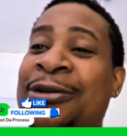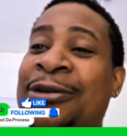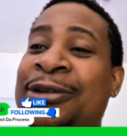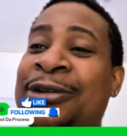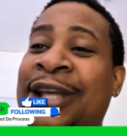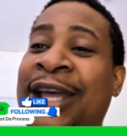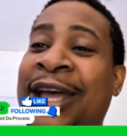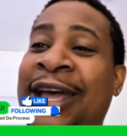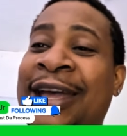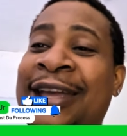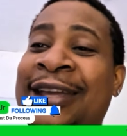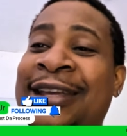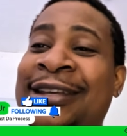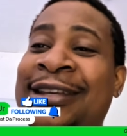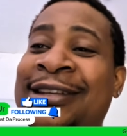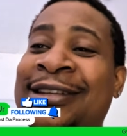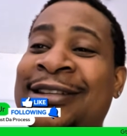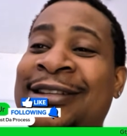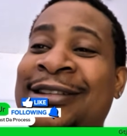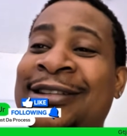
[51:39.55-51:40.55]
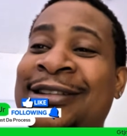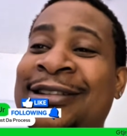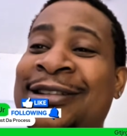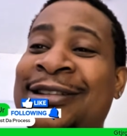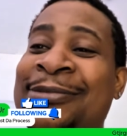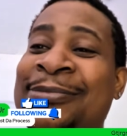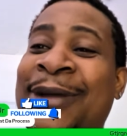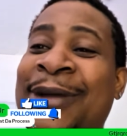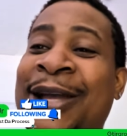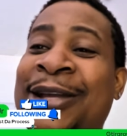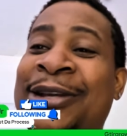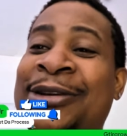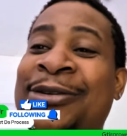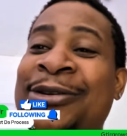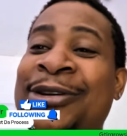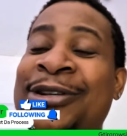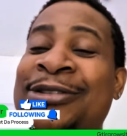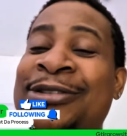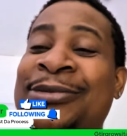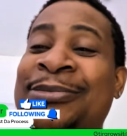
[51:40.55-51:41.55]
Kane. You might
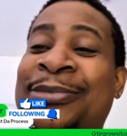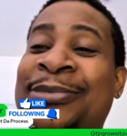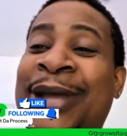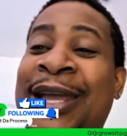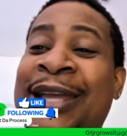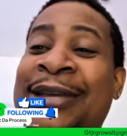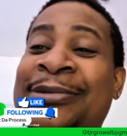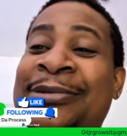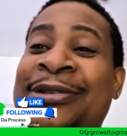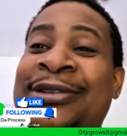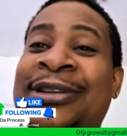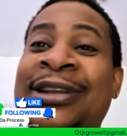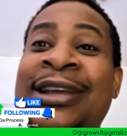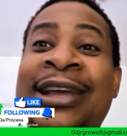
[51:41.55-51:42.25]
crush some babies.